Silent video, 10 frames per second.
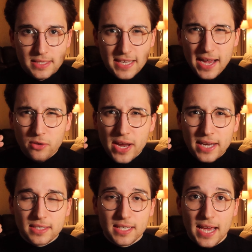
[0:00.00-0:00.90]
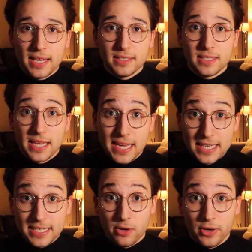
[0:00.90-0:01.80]
direct and
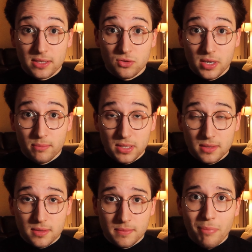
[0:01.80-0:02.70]
indirect treatments.